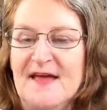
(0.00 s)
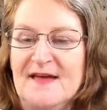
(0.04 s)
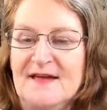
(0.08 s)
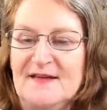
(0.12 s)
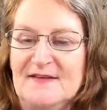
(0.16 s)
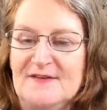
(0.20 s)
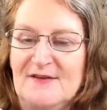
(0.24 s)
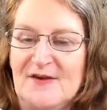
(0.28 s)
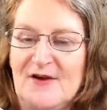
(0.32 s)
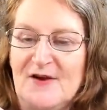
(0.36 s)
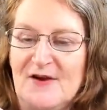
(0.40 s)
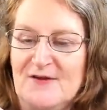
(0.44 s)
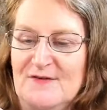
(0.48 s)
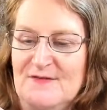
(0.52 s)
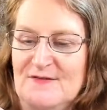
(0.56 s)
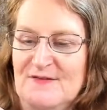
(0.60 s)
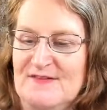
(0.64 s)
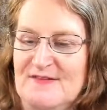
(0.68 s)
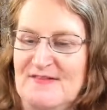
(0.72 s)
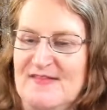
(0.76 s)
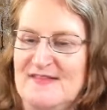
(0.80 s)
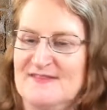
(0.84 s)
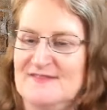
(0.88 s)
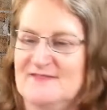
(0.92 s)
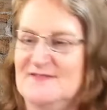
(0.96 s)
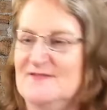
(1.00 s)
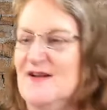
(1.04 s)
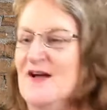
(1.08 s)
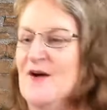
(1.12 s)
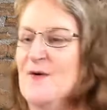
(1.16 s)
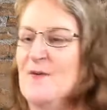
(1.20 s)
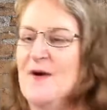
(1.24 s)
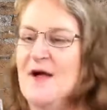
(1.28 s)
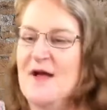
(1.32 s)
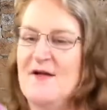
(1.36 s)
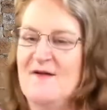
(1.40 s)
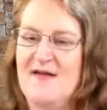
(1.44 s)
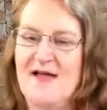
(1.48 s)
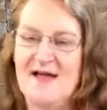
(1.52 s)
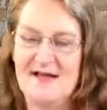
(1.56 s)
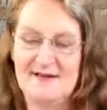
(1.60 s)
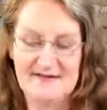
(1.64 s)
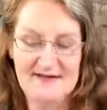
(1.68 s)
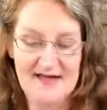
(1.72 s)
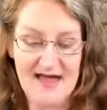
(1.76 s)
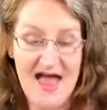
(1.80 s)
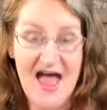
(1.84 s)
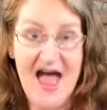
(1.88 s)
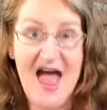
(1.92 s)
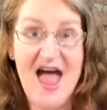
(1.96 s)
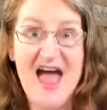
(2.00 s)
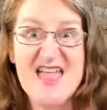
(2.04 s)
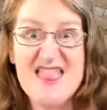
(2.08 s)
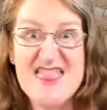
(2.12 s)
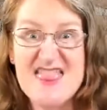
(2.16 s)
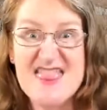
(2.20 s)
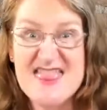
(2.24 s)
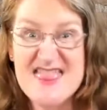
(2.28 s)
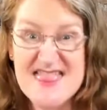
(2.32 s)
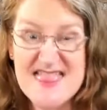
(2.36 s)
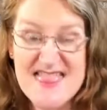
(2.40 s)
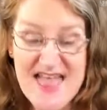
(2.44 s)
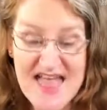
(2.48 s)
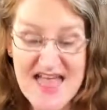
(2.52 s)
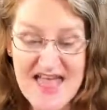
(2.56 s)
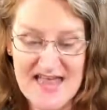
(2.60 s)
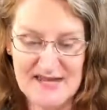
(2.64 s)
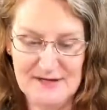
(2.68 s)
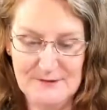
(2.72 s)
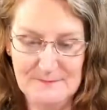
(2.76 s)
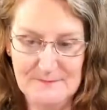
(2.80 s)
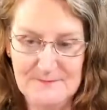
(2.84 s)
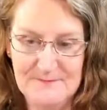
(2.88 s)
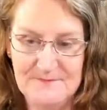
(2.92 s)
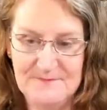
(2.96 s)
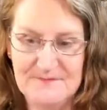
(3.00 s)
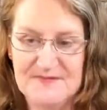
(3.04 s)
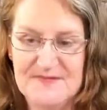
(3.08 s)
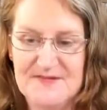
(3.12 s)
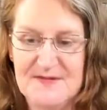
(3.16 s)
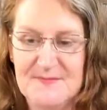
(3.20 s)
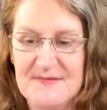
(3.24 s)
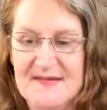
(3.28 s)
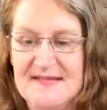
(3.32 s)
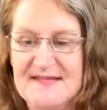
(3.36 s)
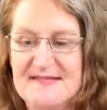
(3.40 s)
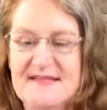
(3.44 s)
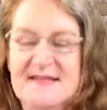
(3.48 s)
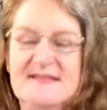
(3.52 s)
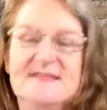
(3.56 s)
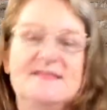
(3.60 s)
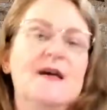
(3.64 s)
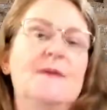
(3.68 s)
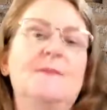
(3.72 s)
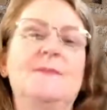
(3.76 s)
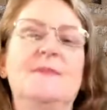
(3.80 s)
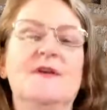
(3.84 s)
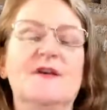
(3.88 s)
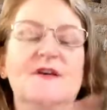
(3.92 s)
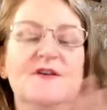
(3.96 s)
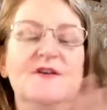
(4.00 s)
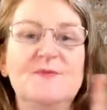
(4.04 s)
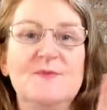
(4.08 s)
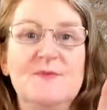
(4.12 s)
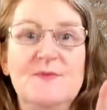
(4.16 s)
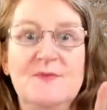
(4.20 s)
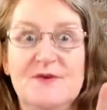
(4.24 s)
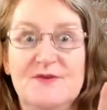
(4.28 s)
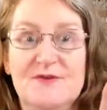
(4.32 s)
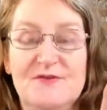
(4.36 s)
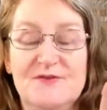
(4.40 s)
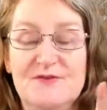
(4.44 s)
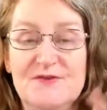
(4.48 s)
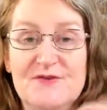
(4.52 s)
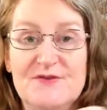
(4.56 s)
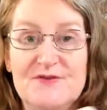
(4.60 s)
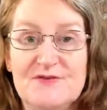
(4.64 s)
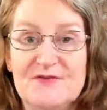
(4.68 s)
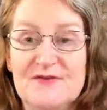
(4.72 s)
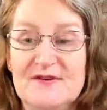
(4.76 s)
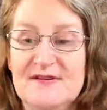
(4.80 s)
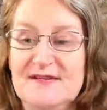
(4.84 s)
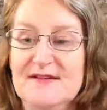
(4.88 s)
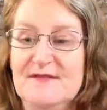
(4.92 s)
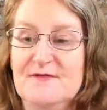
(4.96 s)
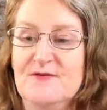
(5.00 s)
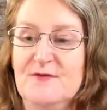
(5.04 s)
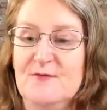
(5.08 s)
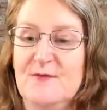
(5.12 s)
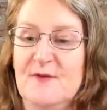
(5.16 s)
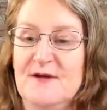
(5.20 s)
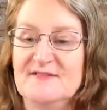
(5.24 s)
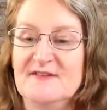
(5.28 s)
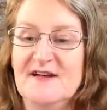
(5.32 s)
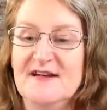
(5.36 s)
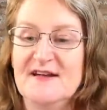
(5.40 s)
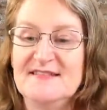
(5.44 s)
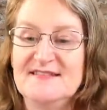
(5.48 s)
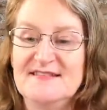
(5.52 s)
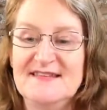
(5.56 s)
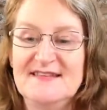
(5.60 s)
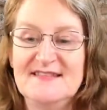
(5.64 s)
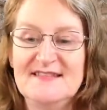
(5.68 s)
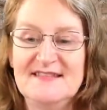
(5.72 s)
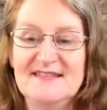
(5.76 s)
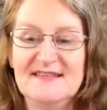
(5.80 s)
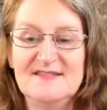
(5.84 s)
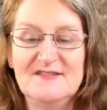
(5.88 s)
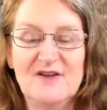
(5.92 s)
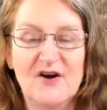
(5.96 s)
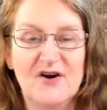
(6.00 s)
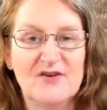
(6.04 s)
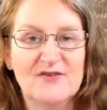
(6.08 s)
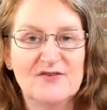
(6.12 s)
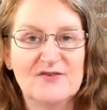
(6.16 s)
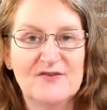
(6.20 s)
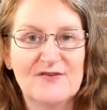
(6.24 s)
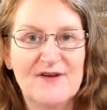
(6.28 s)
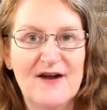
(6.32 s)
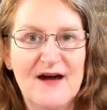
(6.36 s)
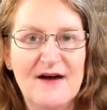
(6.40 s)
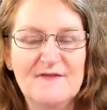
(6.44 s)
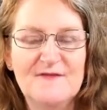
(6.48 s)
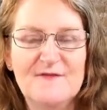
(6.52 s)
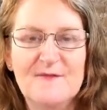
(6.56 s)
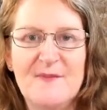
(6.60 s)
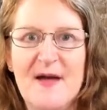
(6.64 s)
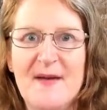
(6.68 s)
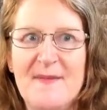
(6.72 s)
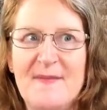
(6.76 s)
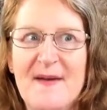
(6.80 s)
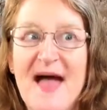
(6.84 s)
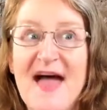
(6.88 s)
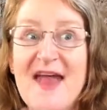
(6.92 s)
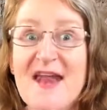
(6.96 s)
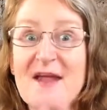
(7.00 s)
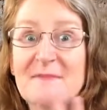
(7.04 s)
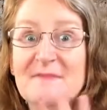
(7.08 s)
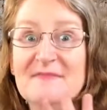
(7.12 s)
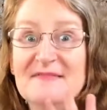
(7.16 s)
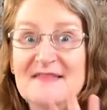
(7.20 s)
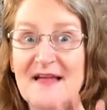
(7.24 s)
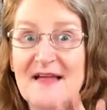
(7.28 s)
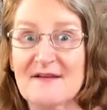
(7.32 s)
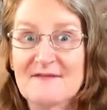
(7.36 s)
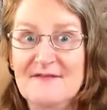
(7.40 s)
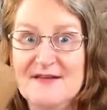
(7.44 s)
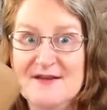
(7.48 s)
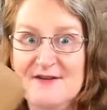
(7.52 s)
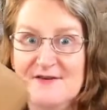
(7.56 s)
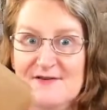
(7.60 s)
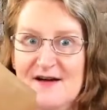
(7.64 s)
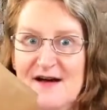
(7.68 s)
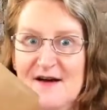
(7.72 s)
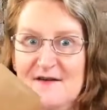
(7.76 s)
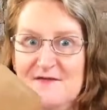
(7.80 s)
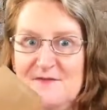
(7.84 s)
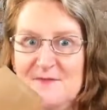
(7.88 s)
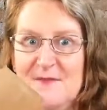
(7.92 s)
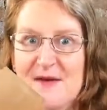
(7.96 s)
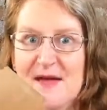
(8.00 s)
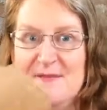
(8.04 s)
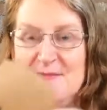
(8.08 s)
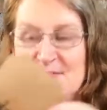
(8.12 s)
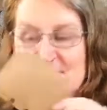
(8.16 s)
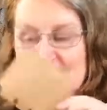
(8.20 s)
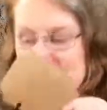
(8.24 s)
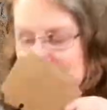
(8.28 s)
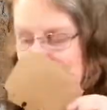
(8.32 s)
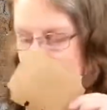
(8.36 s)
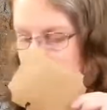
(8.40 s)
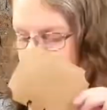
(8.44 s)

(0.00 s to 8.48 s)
So hopefully that's the right way around. And then to mix things up, because we wanted to do 3 different ones, I did this on craft paper, and I'm loving craft paper so